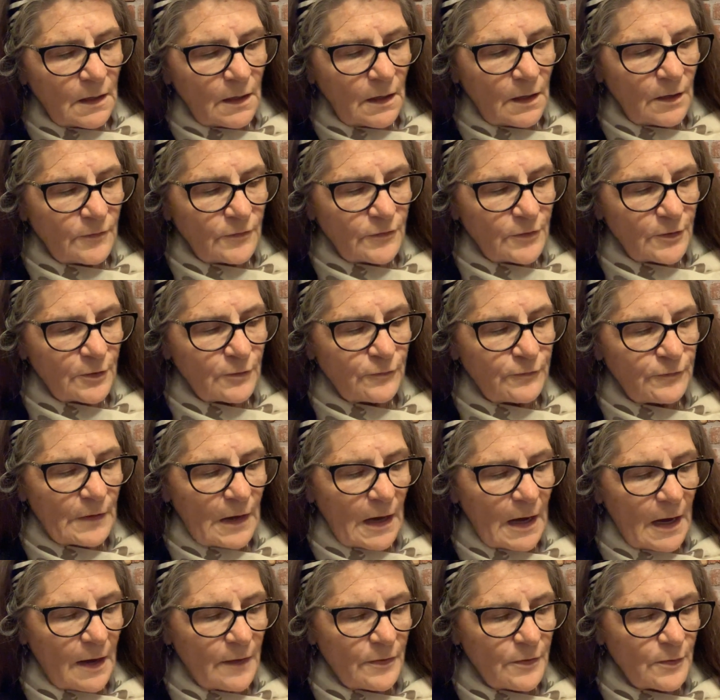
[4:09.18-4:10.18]
of her
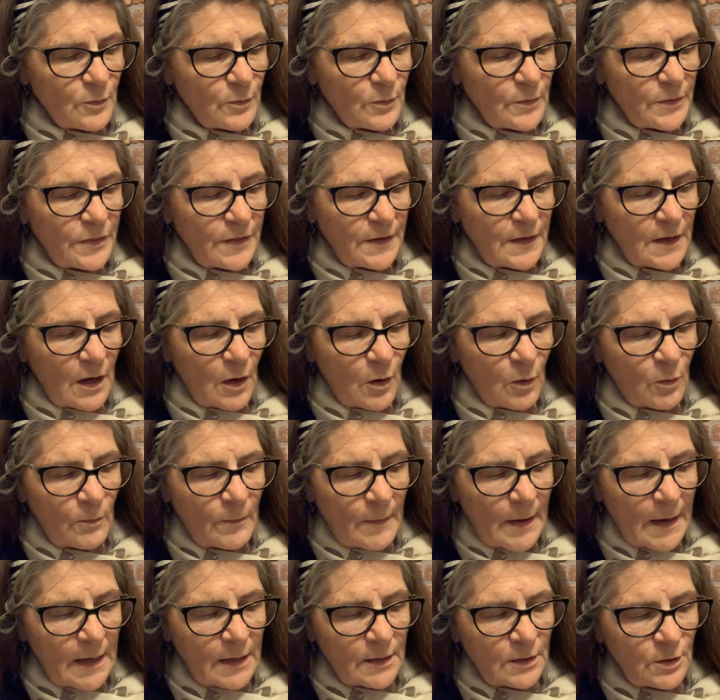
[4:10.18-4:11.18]
father with the old
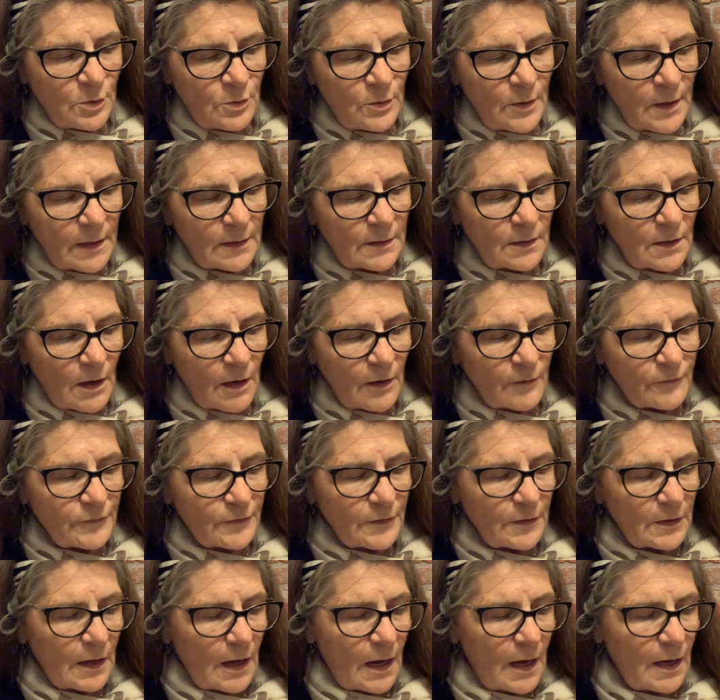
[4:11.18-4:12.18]
man who had not
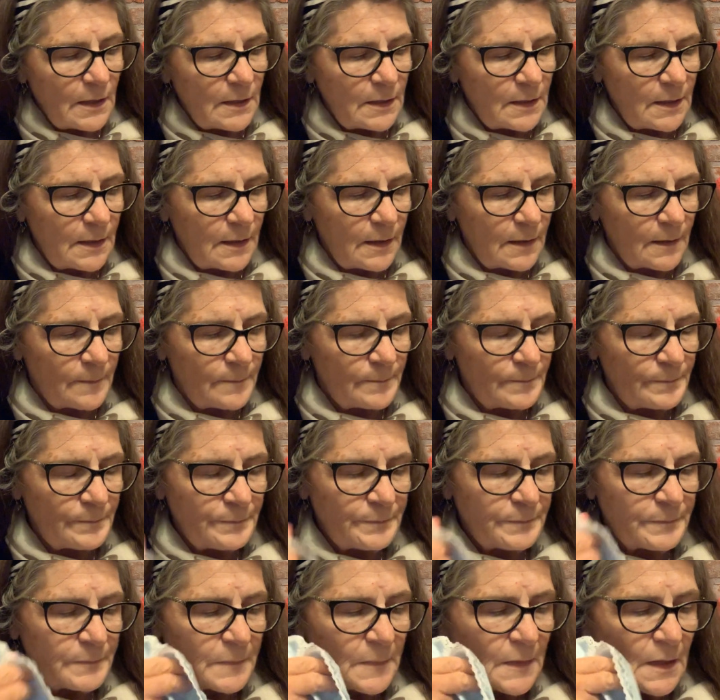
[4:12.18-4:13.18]
forgotten him.
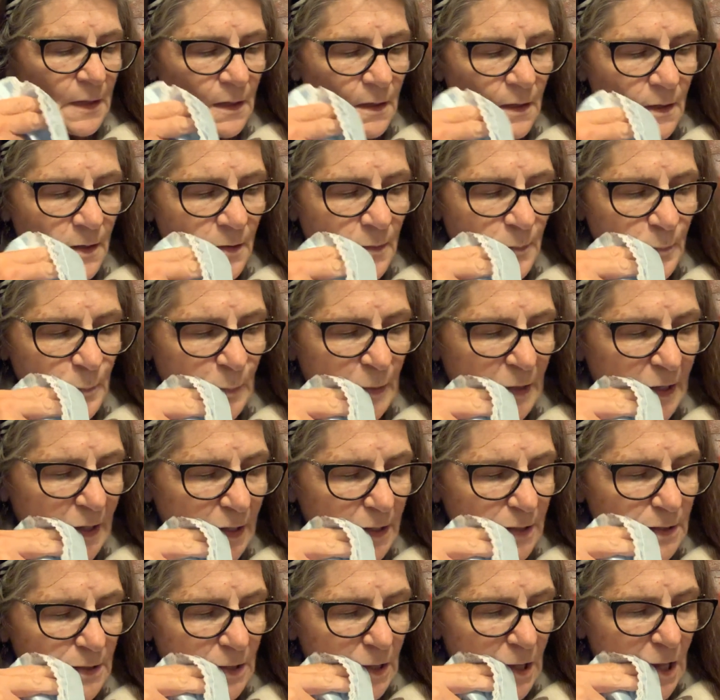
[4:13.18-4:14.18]

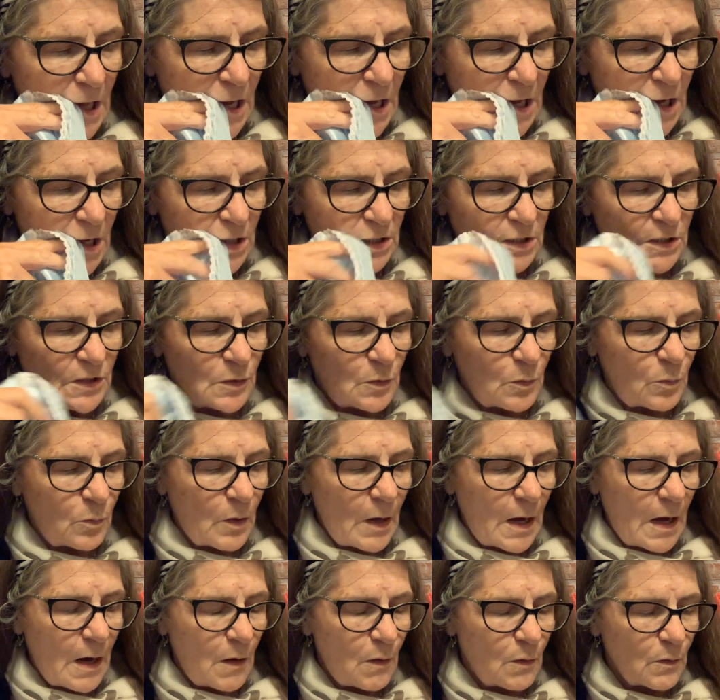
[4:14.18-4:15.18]
Meg longed to
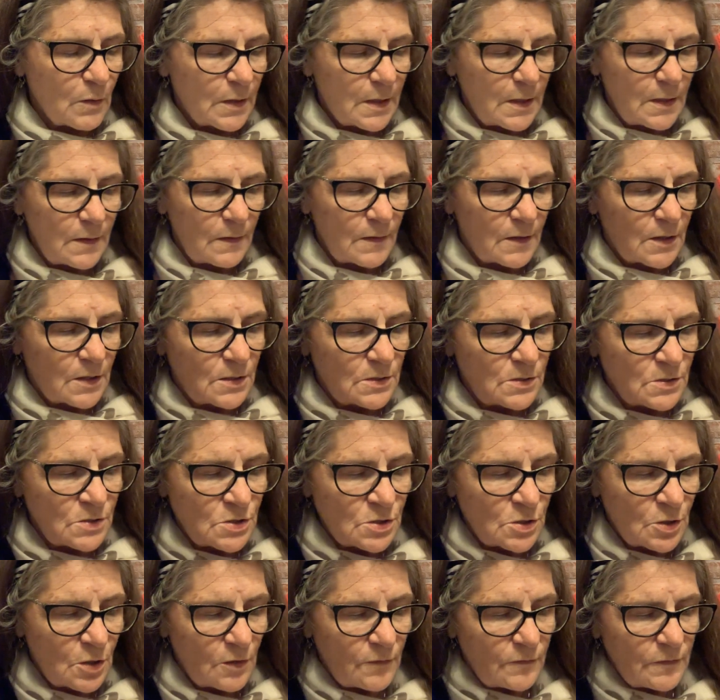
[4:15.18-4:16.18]
walk in the
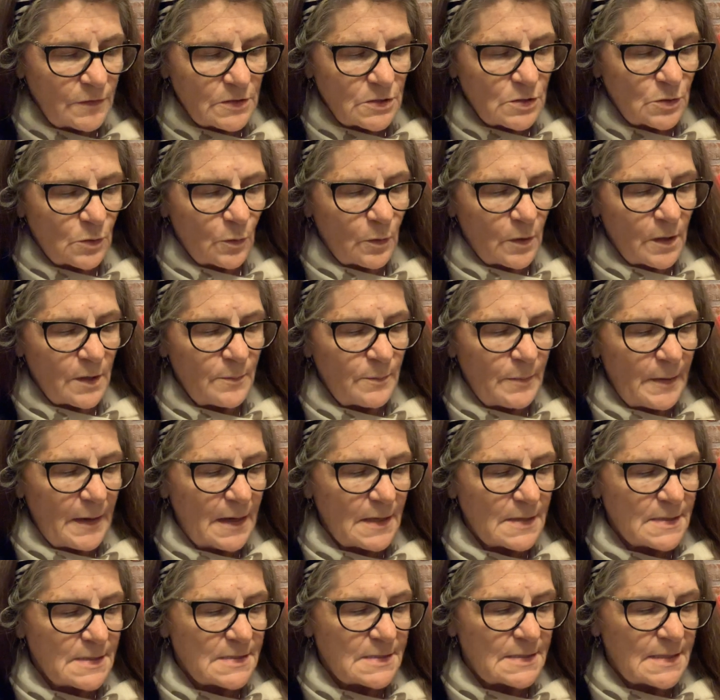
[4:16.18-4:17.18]
conservatory.
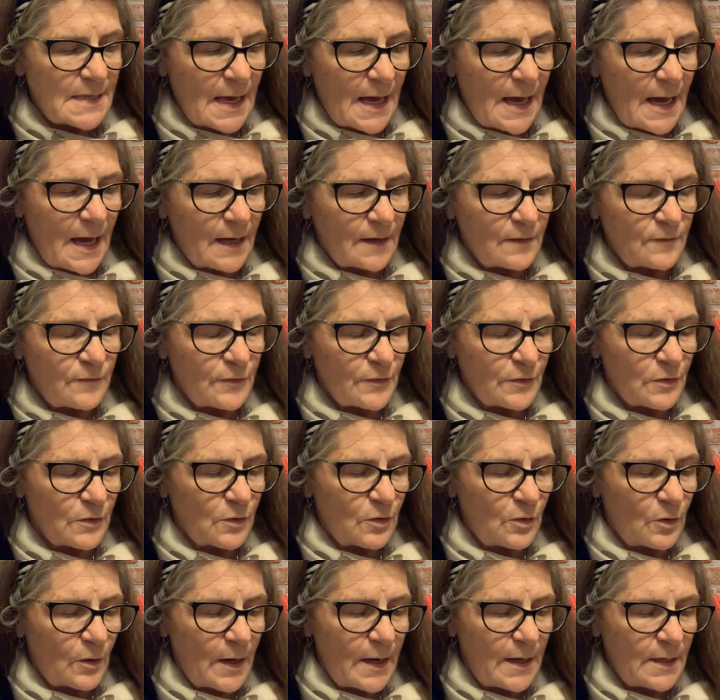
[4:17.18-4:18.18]
Beth sighed for the
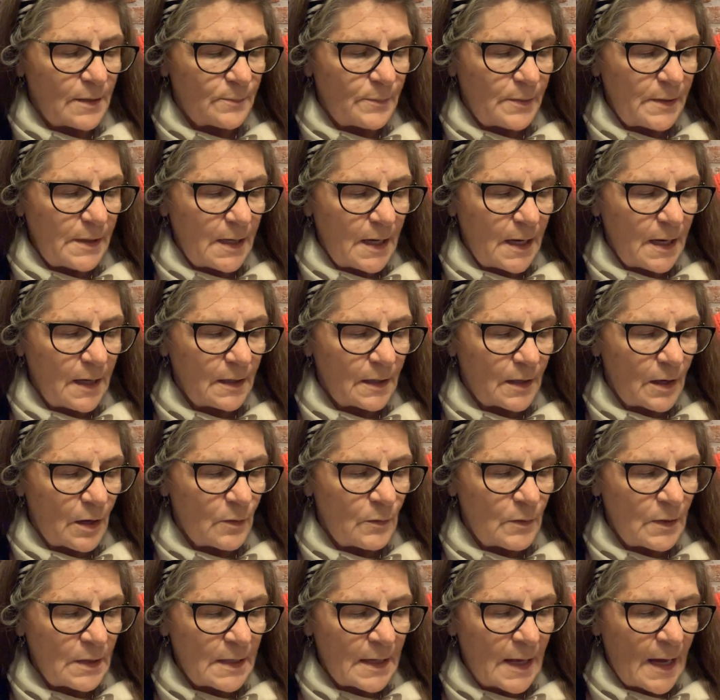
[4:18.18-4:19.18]
grand
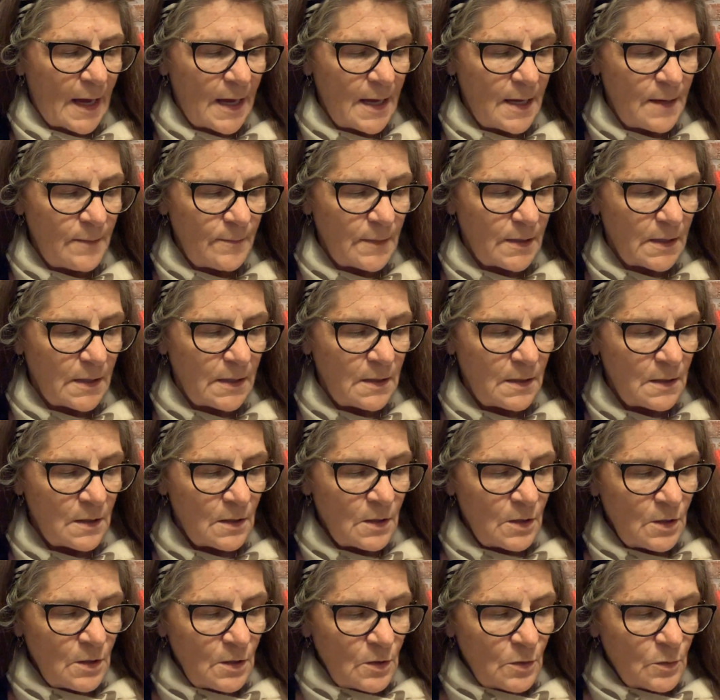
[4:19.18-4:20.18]
piano, and Amy
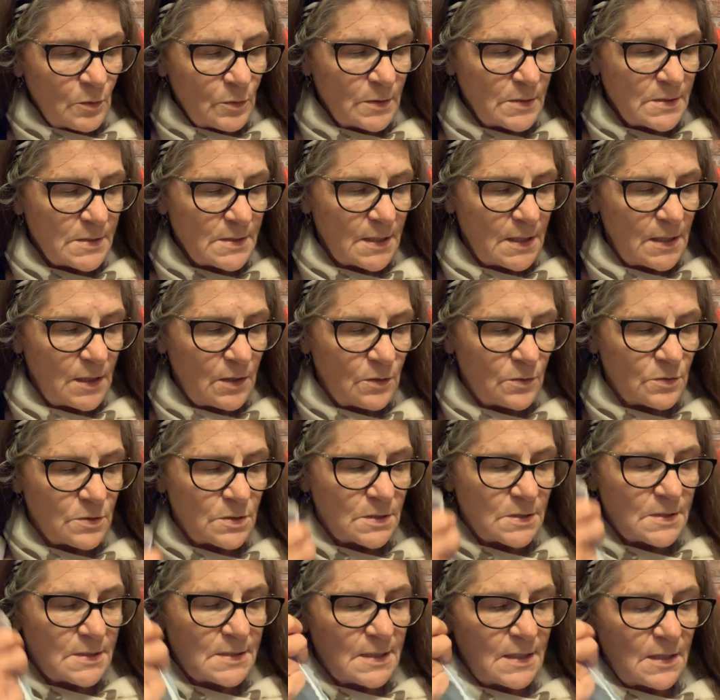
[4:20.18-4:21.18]
was eager
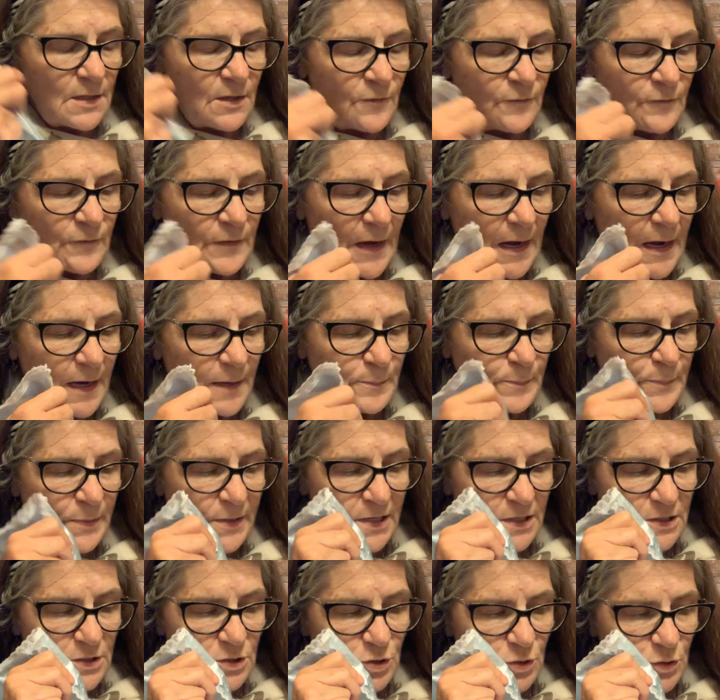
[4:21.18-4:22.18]
to see the fine
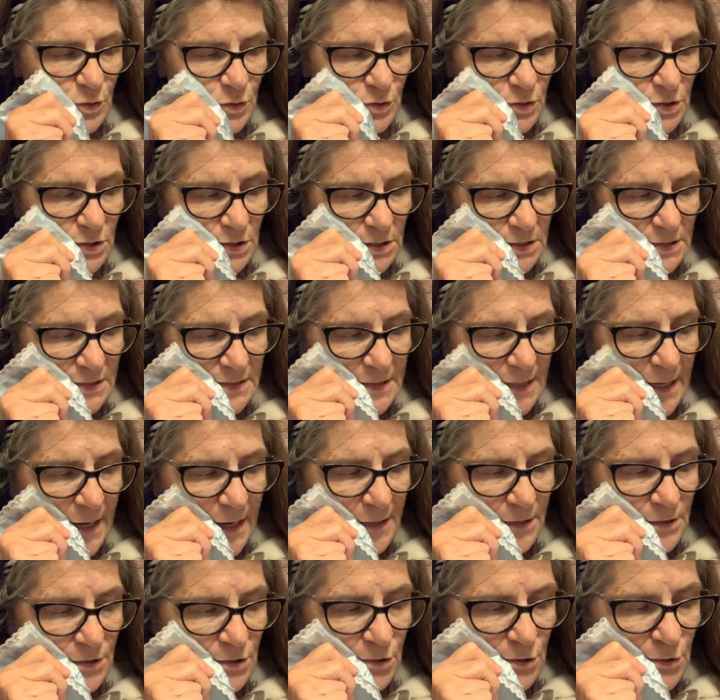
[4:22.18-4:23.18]
pictures and
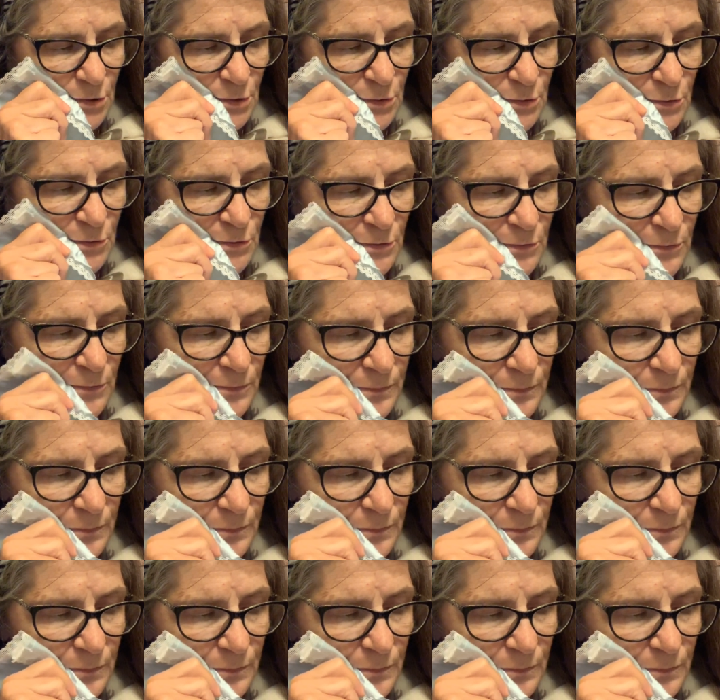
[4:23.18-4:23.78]
statues.